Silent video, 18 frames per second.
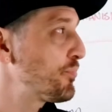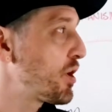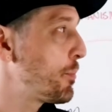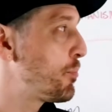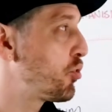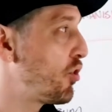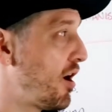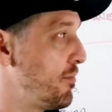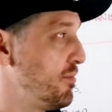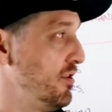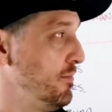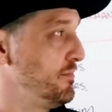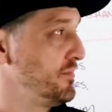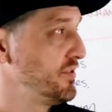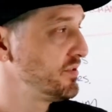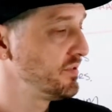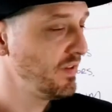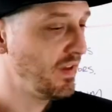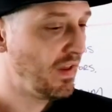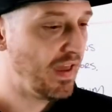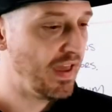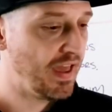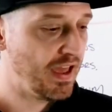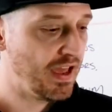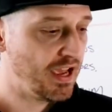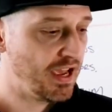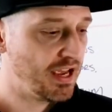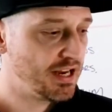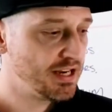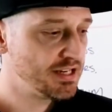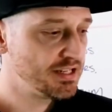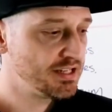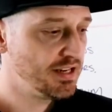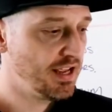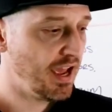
problems, and